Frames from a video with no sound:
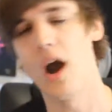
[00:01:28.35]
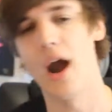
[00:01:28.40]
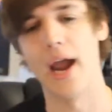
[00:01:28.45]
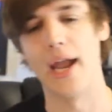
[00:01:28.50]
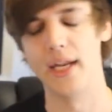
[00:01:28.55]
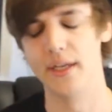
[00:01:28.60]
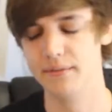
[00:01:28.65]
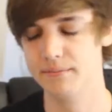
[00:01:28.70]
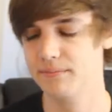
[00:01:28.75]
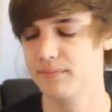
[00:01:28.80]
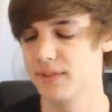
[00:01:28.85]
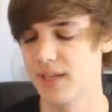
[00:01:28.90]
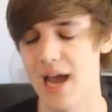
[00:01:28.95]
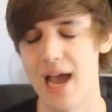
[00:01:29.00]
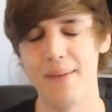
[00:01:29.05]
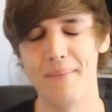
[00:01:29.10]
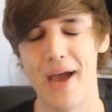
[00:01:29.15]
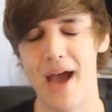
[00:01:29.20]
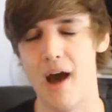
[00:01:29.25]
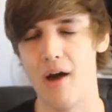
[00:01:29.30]
Alright,
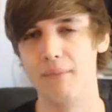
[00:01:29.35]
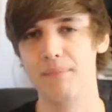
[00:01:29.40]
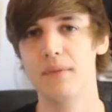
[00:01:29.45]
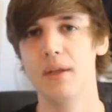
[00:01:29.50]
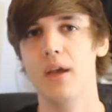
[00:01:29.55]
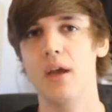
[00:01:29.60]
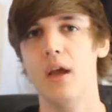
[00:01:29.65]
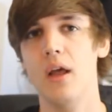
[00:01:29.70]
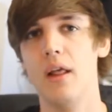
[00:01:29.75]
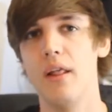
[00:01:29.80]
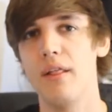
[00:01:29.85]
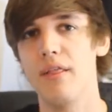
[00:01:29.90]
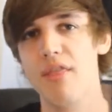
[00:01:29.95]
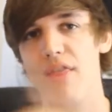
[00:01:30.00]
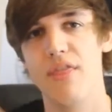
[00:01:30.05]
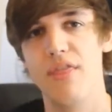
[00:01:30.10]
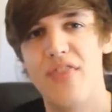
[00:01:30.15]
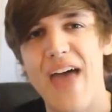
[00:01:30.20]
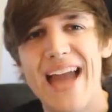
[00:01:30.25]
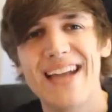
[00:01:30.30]
time out.
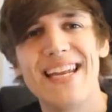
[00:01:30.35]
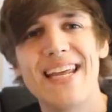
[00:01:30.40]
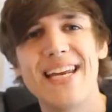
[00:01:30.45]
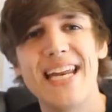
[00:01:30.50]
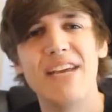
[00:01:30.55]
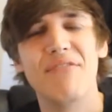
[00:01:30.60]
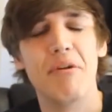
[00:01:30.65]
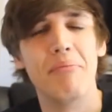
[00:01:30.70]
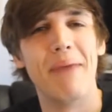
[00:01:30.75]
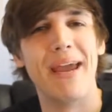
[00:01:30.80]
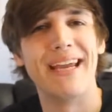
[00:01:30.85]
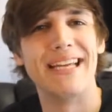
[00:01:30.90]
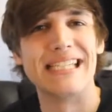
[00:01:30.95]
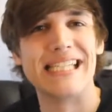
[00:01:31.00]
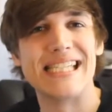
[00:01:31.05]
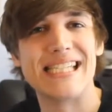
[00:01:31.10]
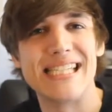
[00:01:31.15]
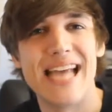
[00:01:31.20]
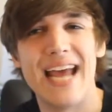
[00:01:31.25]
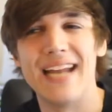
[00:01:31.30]
That didn't even make
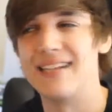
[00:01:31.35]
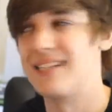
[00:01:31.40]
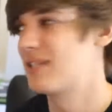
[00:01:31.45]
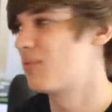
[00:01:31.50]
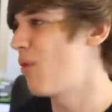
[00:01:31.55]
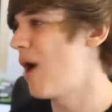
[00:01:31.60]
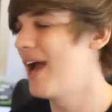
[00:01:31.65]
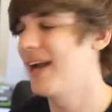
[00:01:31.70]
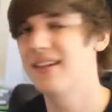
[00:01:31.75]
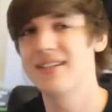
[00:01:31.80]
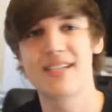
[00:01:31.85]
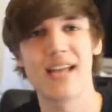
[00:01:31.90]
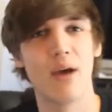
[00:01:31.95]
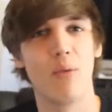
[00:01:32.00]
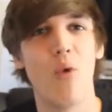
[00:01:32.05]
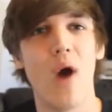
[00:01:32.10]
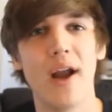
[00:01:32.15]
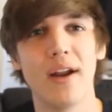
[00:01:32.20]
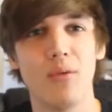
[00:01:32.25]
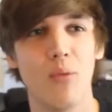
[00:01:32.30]
sense. Why does
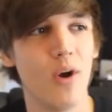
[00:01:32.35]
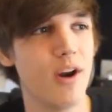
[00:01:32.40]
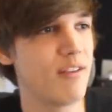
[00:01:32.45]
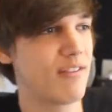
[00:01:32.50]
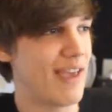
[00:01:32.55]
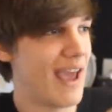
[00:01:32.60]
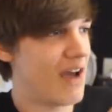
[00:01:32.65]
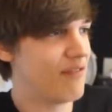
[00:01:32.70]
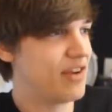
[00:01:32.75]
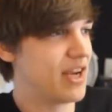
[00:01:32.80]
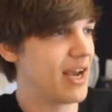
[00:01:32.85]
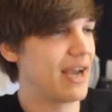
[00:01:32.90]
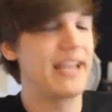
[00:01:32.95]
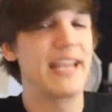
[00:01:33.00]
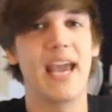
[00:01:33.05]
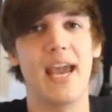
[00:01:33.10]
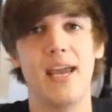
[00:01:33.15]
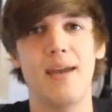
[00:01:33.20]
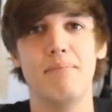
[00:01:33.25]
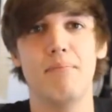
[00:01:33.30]
that, what does having a
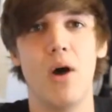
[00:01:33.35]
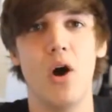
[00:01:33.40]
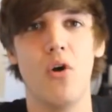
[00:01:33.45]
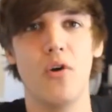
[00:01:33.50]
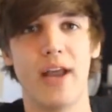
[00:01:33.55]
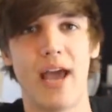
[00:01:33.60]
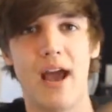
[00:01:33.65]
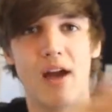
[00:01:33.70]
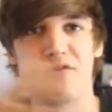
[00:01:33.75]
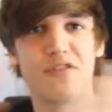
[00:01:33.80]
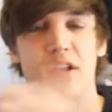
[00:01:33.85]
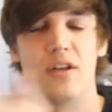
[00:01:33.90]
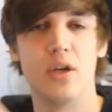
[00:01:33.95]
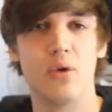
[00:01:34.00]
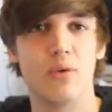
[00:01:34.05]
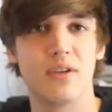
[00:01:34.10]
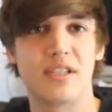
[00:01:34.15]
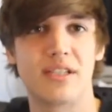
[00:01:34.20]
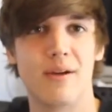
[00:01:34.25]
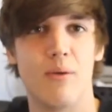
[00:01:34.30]
game mode have to
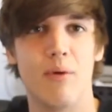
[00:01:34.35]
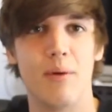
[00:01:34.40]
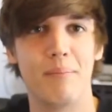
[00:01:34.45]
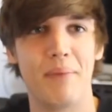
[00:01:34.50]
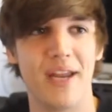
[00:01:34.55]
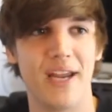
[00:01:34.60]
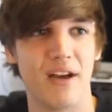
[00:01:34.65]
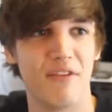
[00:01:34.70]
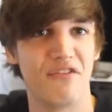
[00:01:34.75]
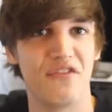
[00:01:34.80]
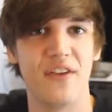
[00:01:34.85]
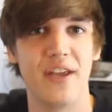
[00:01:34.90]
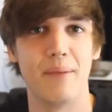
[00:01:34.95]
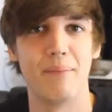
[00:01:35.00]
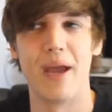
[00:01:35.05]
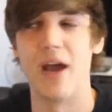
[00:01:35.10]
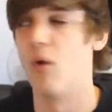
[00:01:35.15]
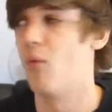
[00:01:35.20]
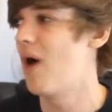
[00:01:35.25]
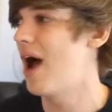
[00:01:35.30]
do with someone being a
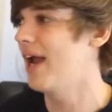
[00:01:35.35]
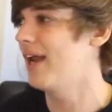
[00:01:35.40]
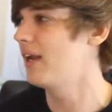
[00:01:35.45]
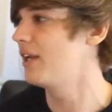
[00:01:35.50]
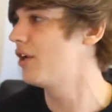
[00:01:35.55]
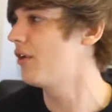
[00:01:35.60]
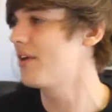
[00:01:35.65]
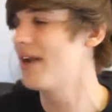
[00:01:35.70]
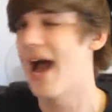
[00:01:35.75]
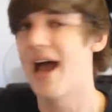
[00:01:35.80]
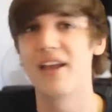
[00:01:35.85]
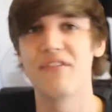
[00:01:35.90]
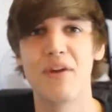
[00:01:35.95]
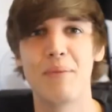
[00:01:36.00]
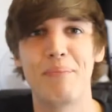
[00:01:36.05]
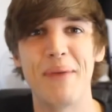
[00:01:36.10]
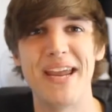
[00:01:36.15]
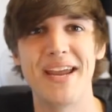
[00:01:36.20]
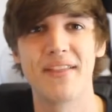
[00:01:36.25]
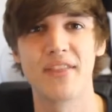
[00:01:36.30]
female? Why, you're not
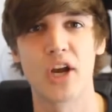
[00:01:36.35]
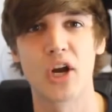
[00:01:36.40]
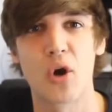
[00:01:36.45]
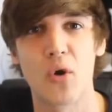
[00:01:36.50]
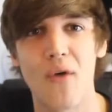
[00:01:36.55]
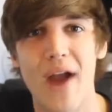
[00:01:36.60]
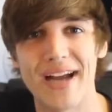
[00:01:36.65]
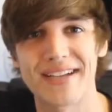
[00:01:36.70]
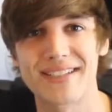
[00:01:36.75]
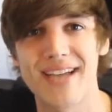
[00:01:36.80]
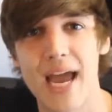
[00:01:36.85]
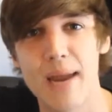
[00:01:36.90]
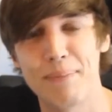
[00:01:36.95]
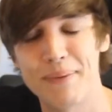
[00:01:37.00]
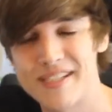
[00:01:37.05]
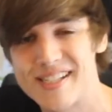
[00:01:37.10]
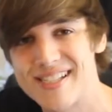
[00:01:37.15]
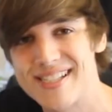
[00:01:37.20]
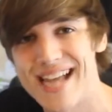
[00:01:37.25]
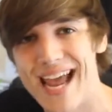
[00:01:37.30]
even being the correct
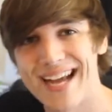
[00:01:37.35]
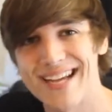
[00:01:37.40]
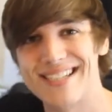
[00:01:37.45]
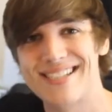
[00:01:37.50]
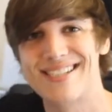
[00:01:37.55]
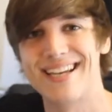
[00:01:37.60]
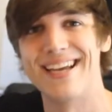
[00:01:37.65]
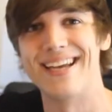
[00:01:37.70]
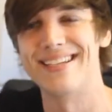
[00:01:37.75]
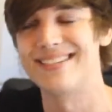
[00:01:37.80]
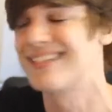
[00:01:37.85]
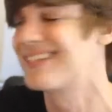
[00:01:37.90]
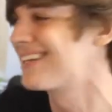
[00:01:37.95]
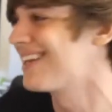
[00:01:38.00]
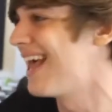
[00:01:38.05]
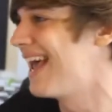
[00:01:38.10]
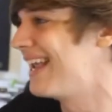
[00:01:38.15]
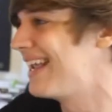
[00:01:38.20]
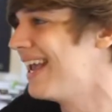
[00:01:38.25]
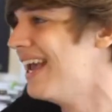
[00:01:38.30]
type of sexist.
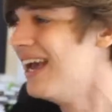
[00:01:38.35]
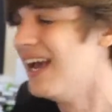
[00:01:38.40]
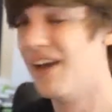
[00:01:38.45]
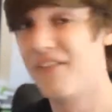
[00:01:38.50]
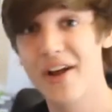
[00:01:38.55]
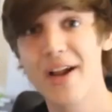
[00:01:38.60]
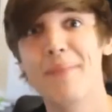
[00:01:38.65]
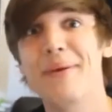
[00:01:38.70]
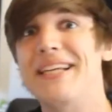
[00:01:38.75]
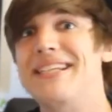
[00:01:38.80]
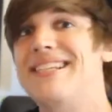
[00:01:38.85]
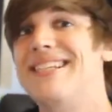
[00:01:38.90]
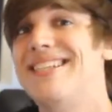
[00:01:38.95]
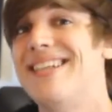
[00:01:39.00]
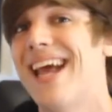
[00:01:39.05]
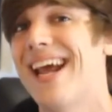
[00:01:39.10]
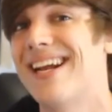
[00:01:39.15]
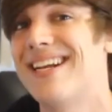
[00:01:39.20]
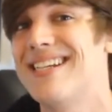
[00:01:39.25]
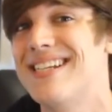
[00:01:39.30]
Like, if you're gonna be
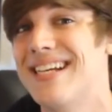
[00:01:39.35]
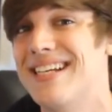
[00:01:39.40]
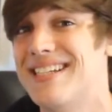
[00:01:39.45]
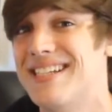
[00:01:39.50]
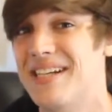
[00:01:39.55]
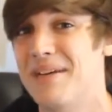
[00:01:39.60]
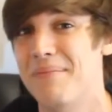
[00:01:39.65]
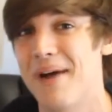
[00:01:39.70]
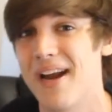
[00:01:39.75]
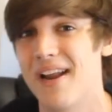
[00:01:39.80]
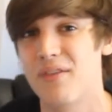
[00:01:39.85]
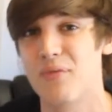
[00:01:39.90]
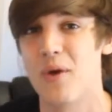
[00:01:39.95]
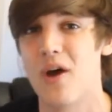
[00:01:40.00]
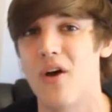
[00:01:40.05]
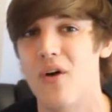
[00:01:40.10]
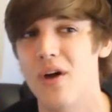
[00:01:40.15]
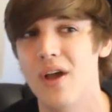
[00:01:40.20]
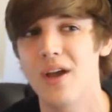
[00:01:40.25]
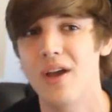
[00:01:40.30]
sexist, you might as
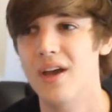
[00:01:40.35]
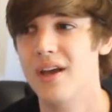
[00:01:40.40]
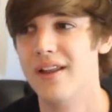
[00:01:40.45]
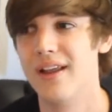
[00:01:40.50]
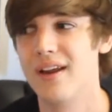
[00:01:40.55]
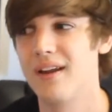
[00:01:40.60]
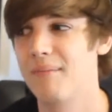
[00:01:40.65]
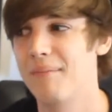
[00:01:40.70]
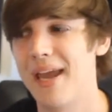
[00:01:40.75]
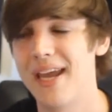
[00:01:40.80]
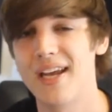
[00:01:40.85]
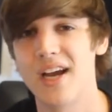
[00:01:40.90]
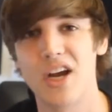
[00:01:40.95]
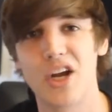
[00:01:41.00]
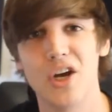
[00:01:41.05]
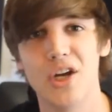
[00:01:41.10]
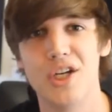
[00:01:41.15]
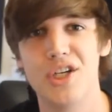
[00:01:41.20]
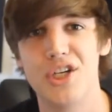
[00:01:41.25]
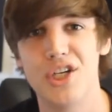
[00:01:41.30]
well, like, make a
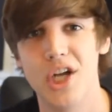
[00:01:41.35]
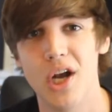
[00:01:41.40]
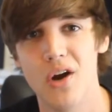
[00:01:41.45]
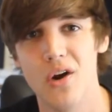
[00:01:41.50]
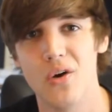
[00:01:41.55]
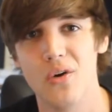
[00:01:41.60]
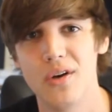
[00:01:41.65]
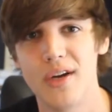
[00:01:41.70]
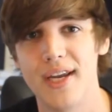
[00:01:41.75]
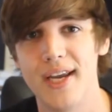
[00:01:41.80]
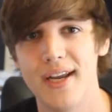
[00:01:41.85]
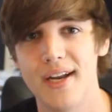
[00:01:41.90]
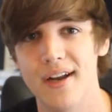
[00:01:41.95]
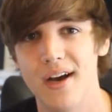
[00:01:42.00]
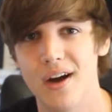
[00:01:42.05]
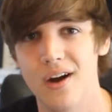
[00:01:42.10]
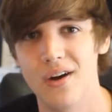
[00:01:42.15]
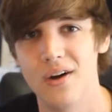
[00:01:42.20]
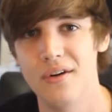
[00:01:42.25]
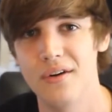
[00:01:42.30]
good joke, you
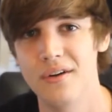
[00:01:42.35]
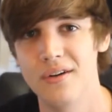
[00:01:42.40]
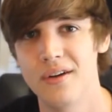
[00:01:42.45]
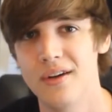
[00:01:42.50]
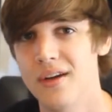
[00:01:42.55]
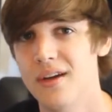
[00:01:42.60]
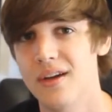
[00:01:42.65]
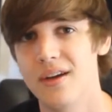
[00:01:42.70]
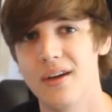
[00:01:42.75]
know?